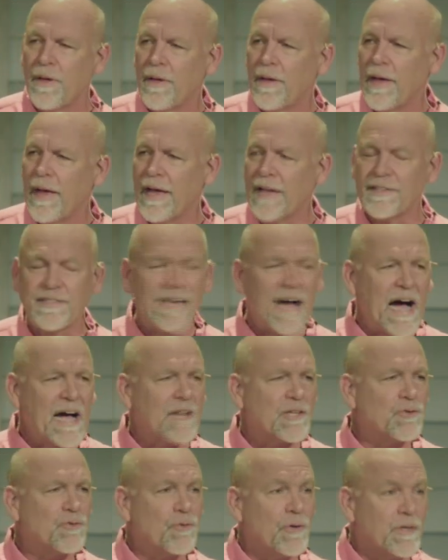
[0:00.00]
And
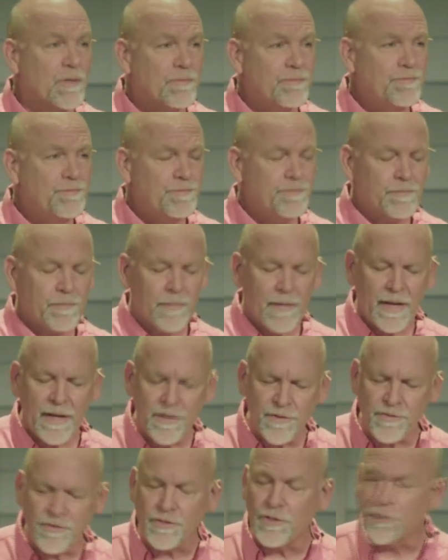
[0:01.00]
doctrine
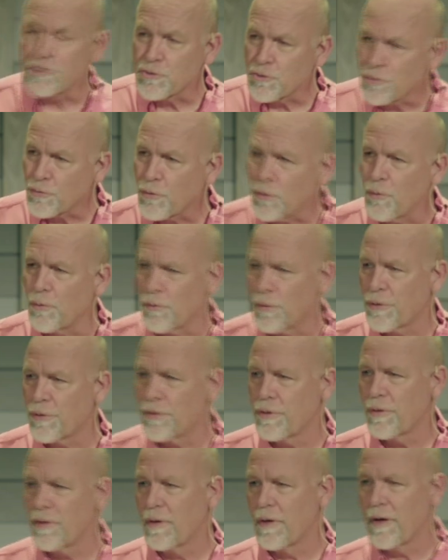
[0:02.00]
is the truth
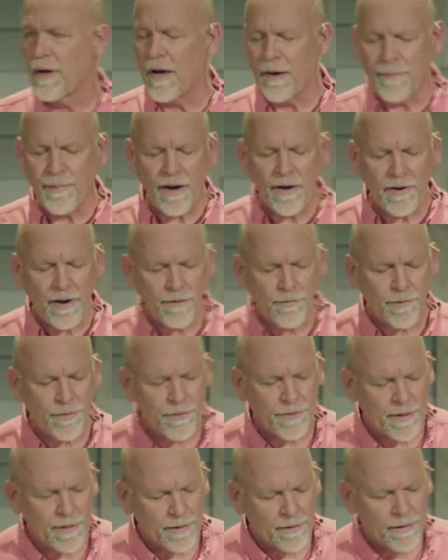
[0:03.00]
about
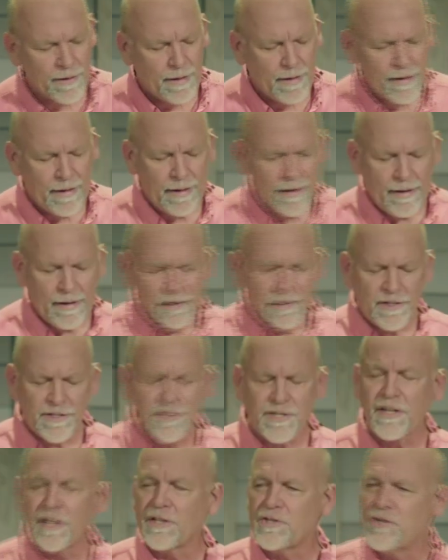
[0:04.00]
everything.
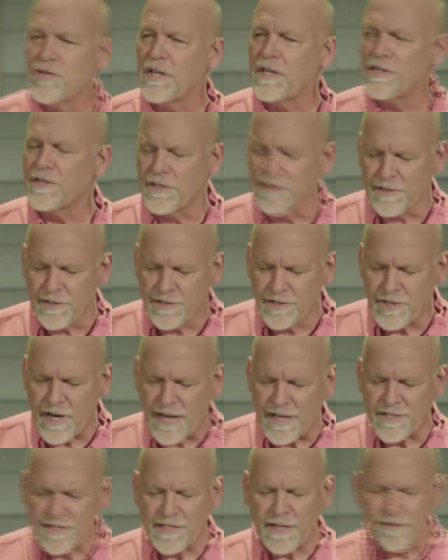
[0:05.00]
Listen to Jesus,
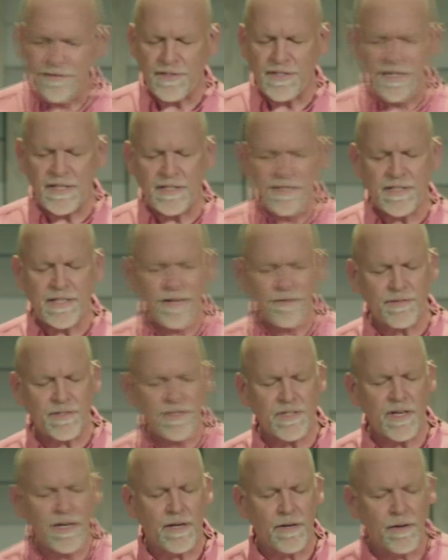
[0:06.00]
John 17,
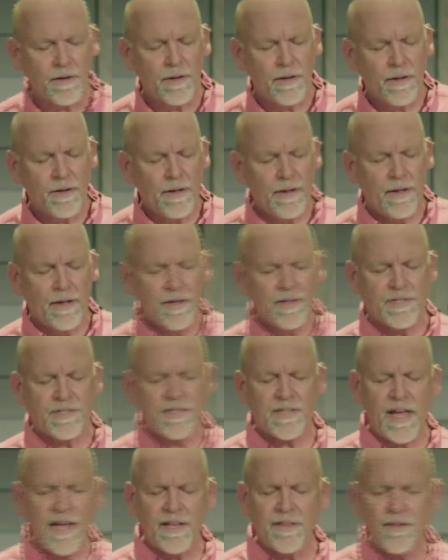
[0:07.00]
17.
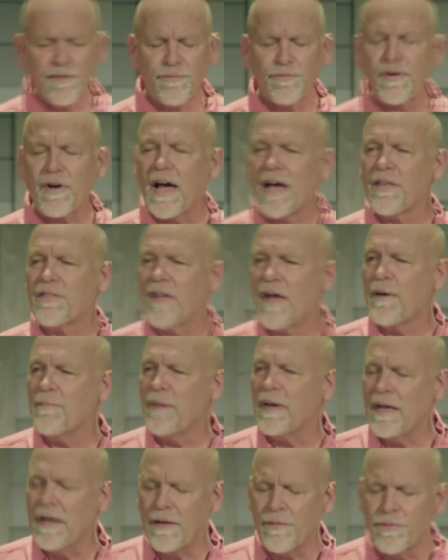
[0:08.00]
Sanctify them
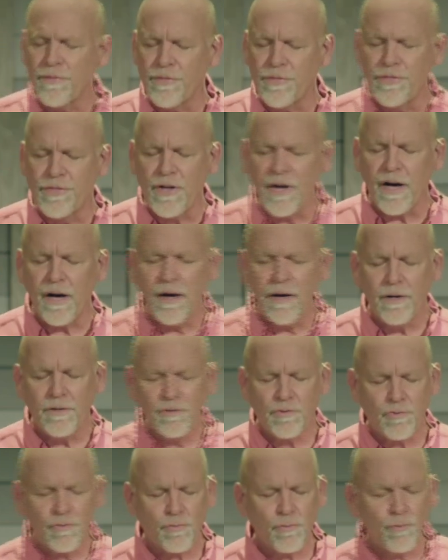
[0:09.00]
in the
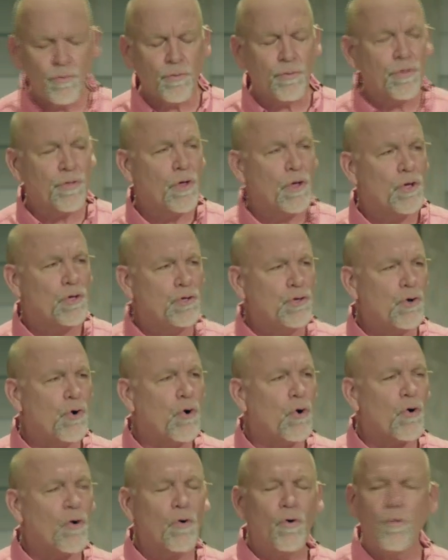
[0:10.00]
truth.
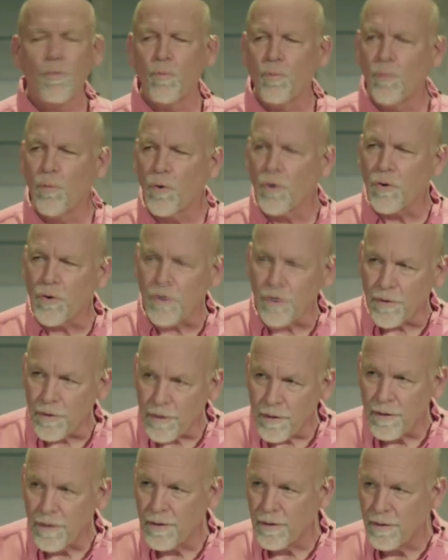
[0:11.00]
Your
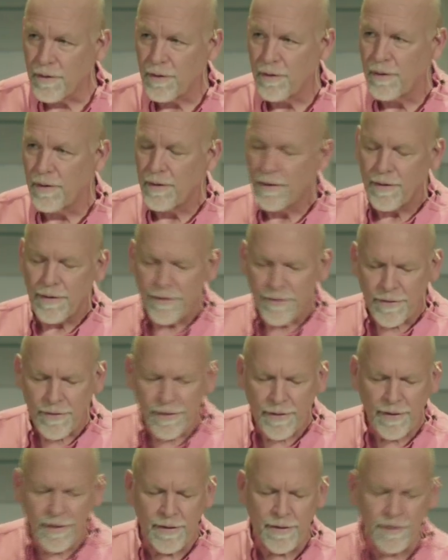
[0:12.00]
word
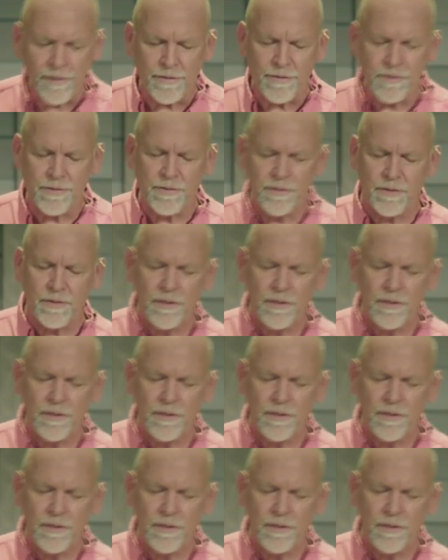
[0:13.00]
is